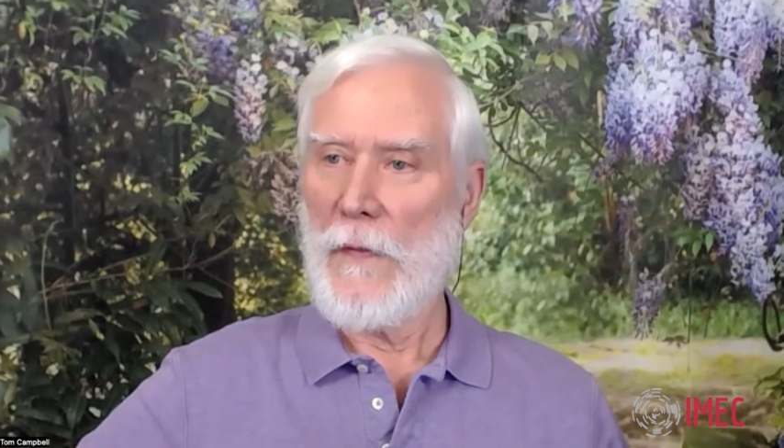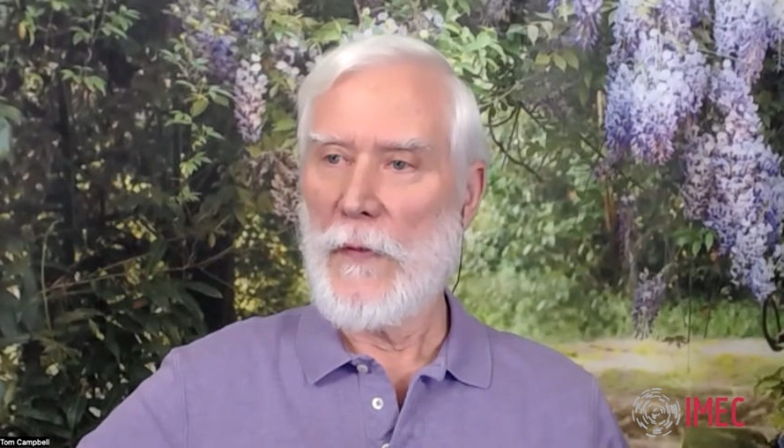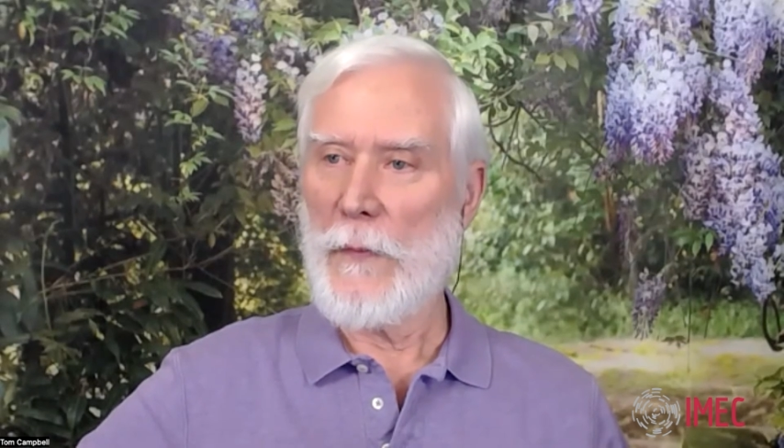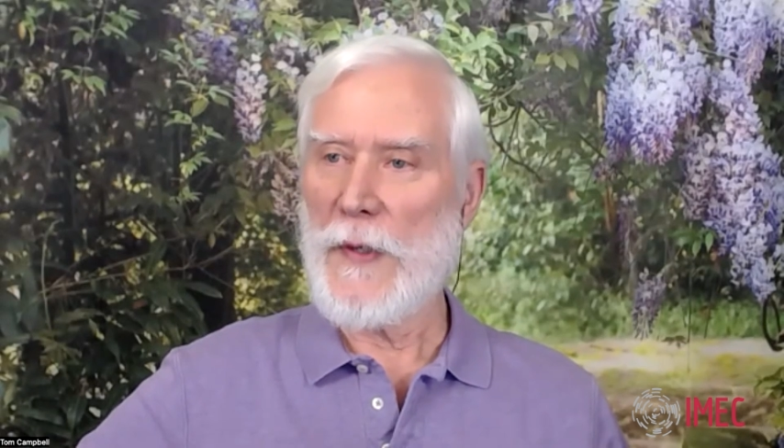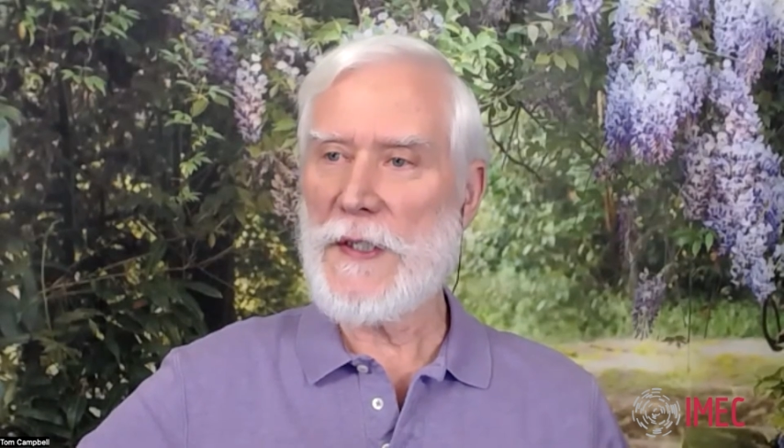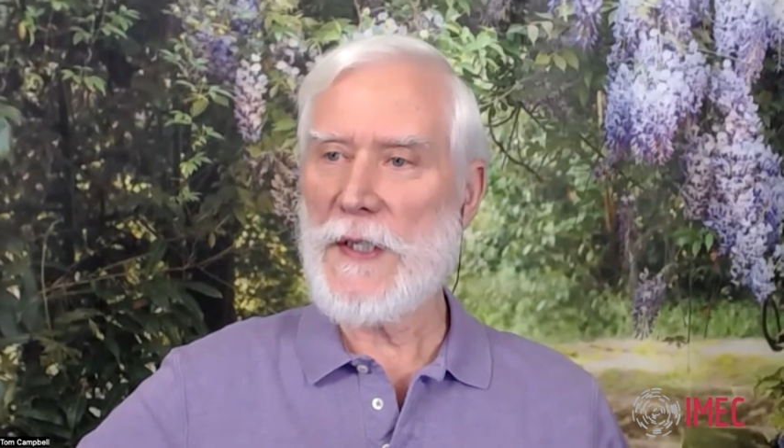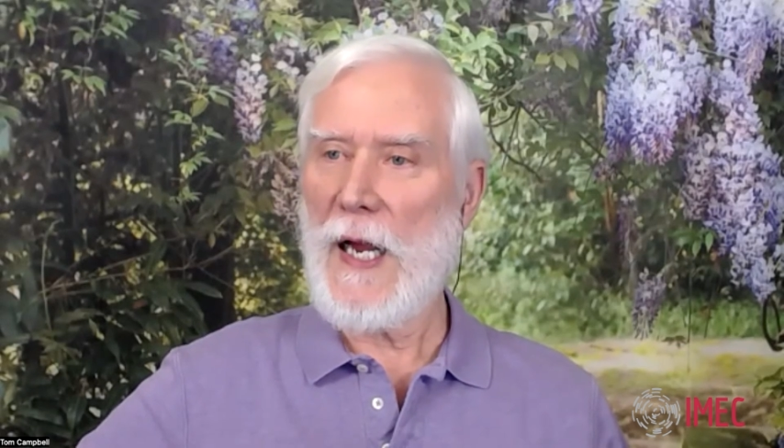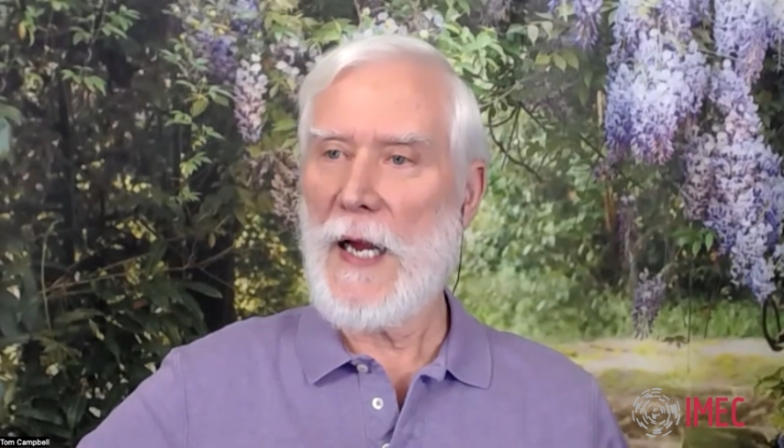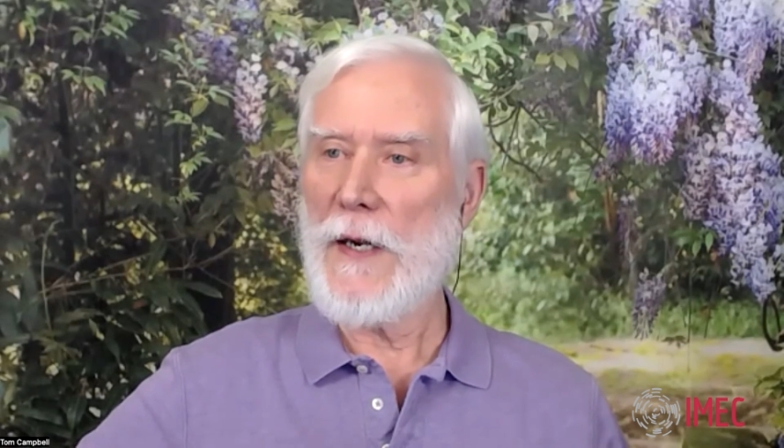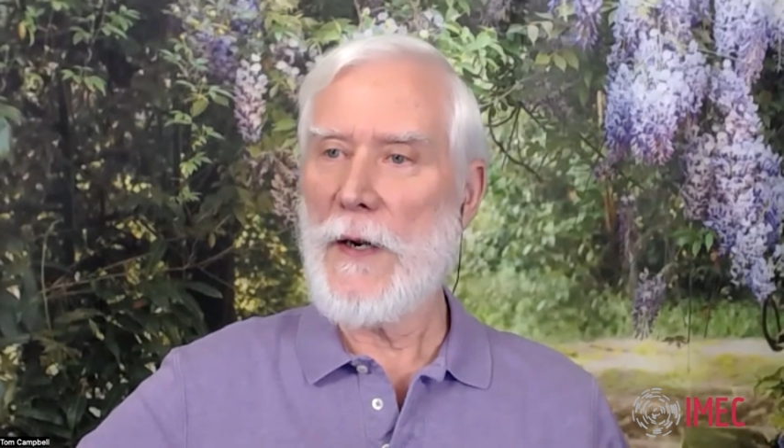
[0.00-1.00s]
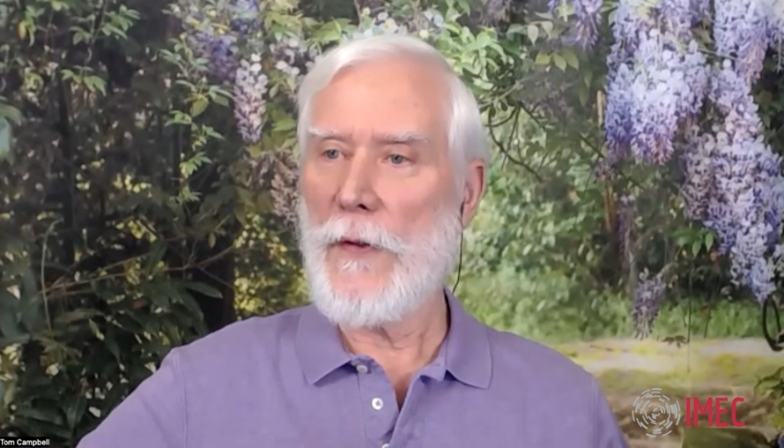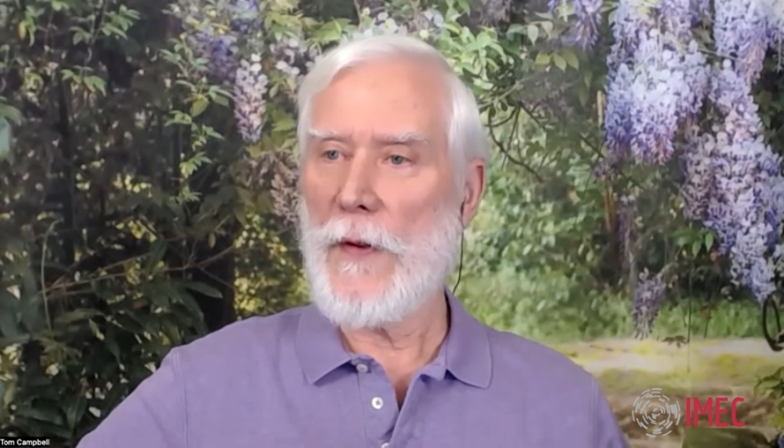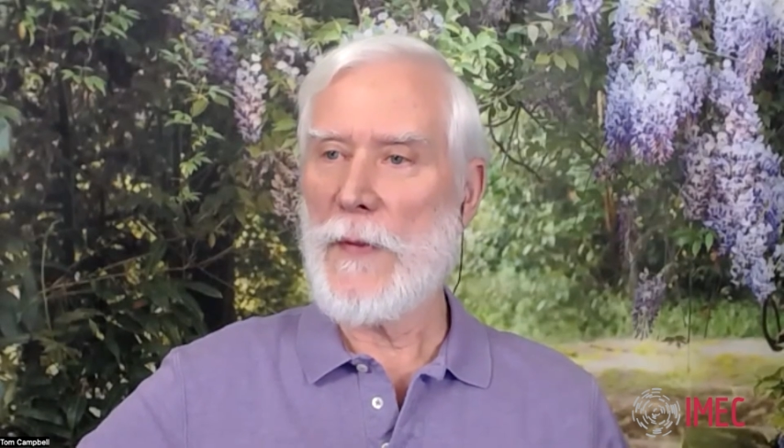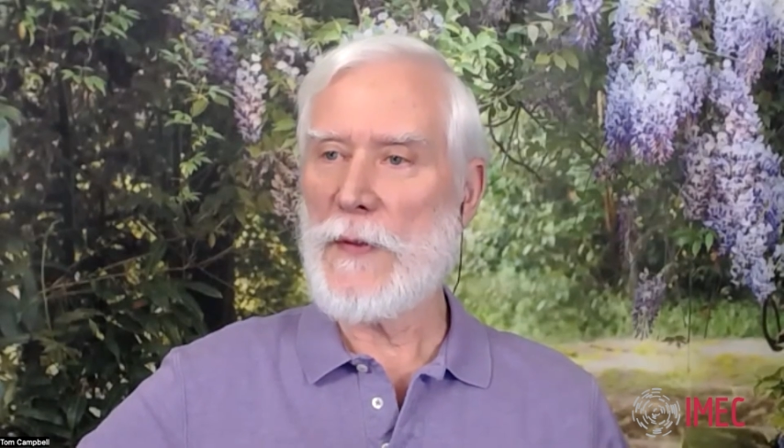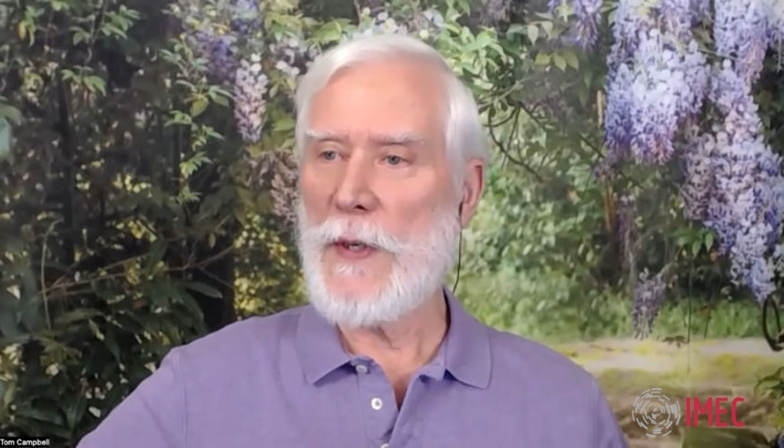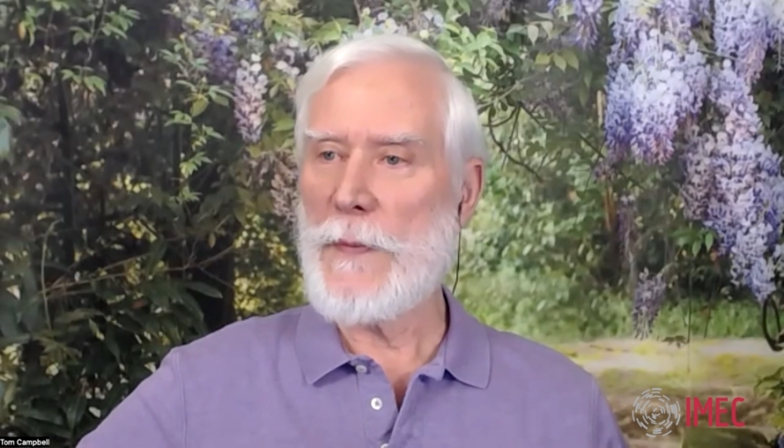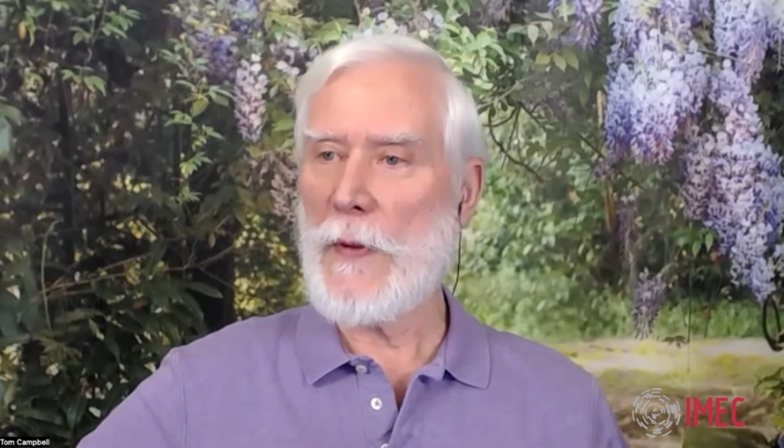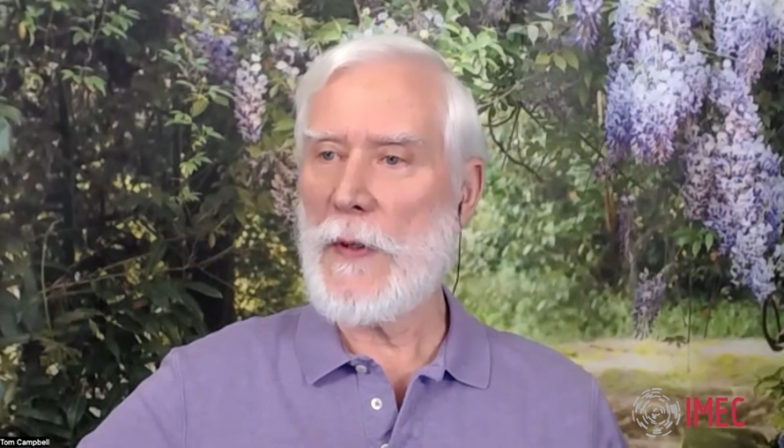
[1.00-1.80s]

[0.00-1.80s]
The reason I hear them is people